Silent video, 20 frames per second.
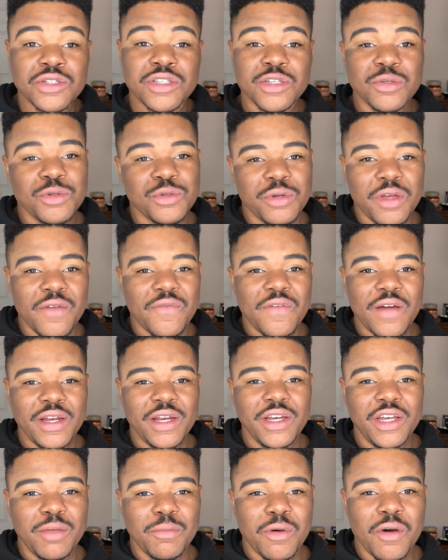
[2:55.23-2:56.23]
since we're doing
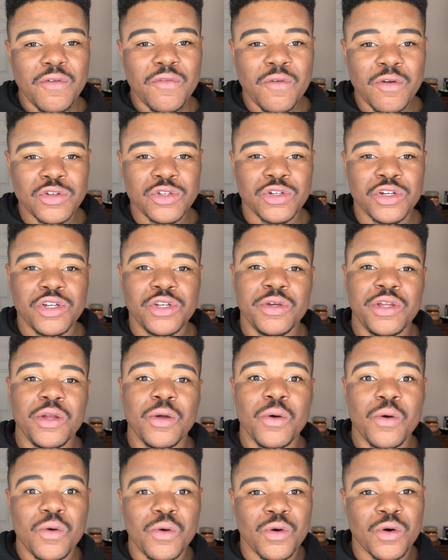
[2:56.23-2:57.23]
Finding Nemo, of course we're going to do
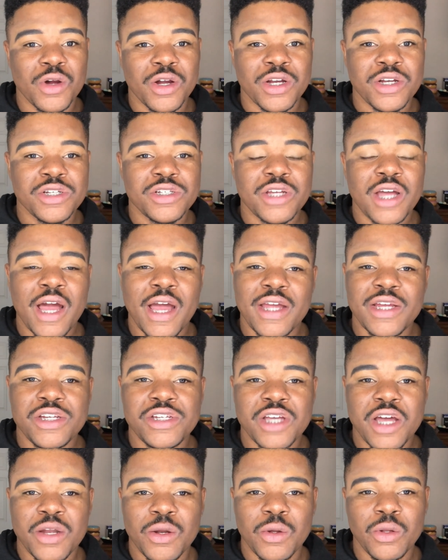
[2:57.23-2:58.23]
an orange
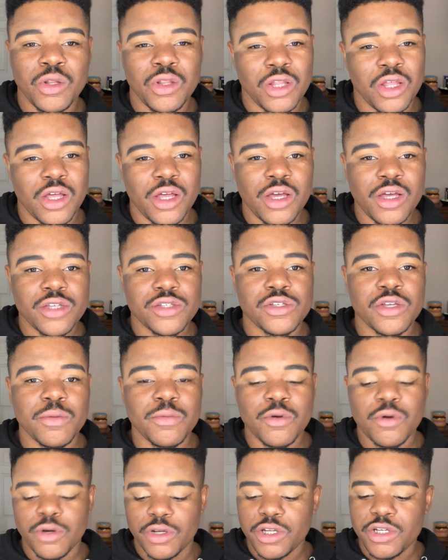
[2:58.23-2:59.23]
eyeshadow look. So
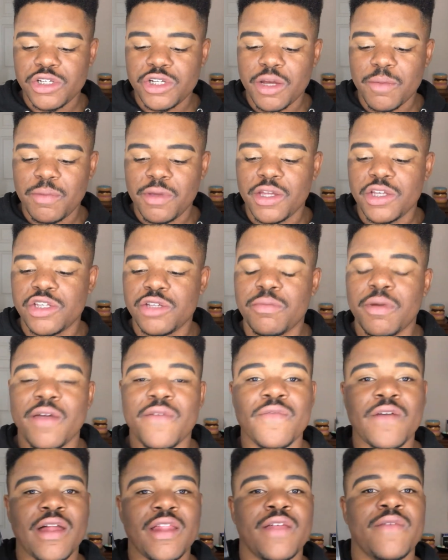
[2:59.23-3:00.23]
I'm going to jump into my
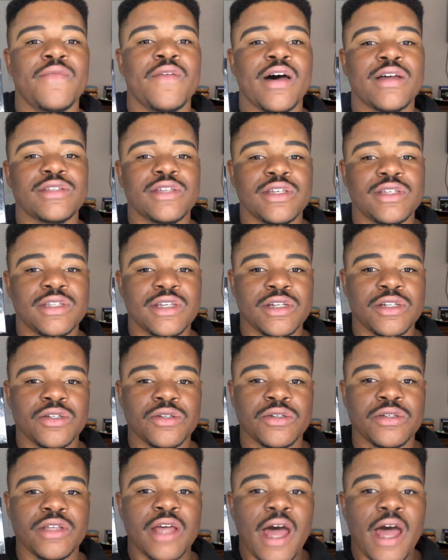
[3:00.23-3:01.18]
Violet Voss Essentials